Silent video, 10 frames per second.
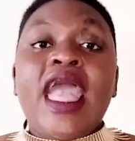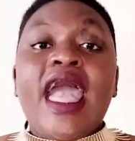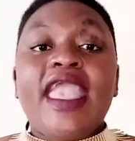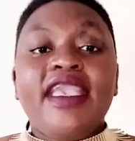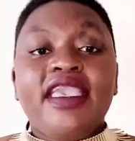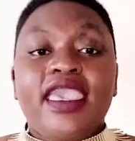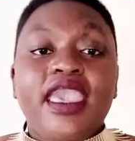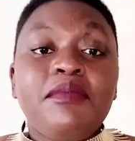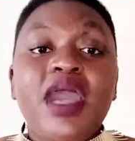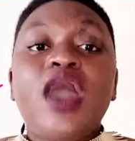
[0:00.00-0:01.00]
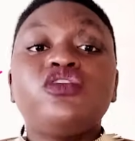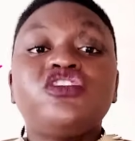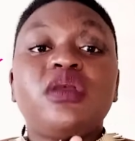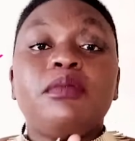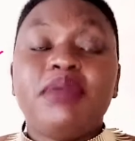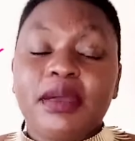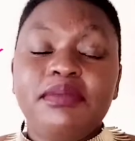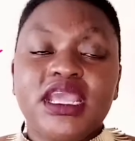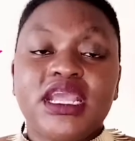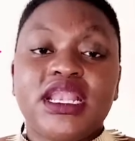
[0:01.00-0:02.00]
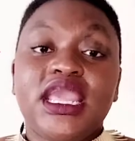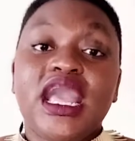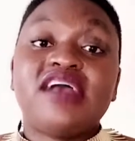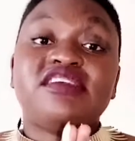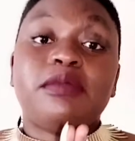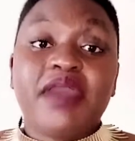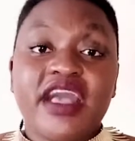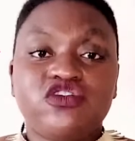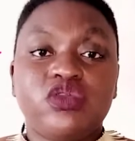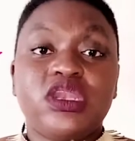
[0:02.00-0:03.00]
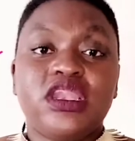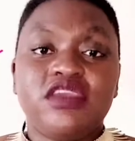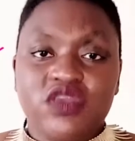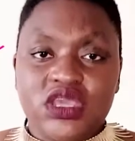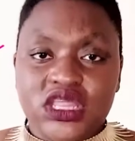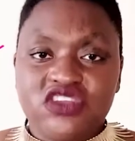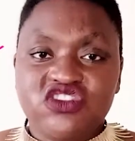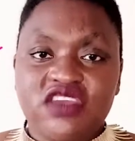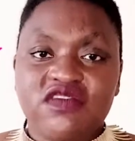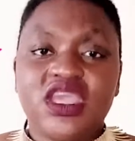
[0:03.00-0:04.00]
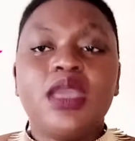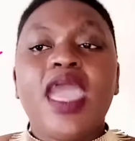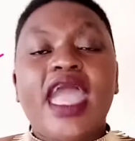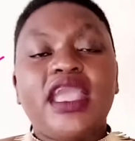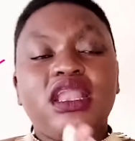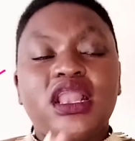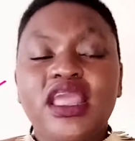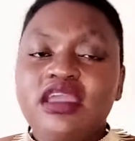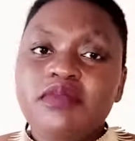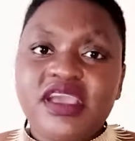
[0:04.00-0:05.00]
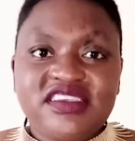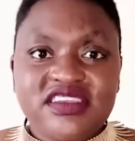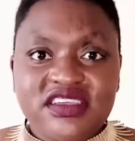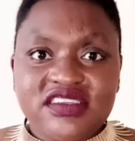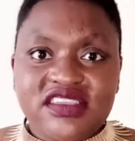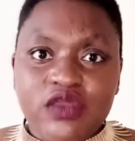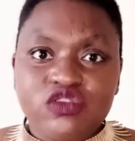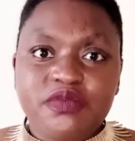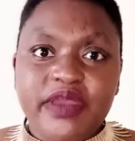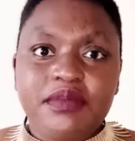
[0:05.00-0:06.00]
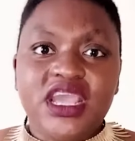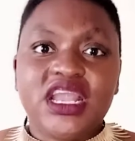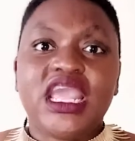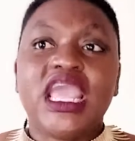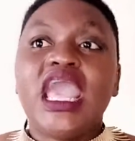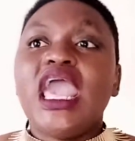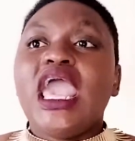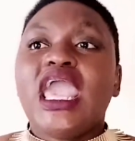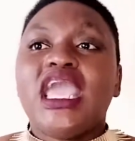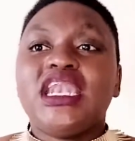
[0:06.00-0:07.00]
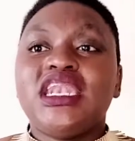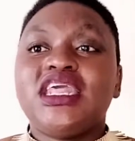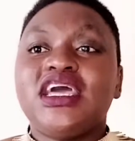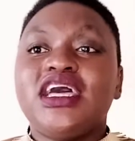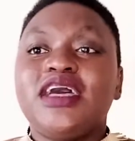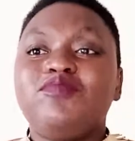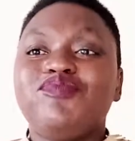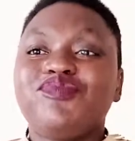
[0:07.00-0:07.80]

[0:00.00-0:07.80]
I came out publicly as a person living with HIV. I declared my status out publicly, and the